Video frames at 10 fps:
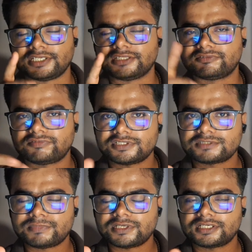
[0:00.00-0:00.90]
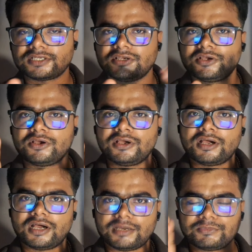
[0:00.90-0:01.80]
In the first part,
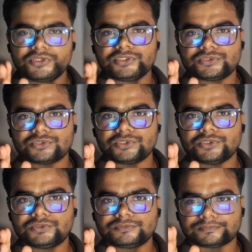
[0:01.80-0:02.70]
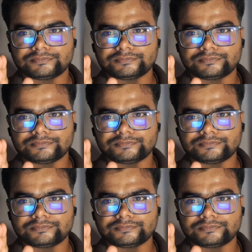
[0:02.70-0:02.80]
I'm going to show you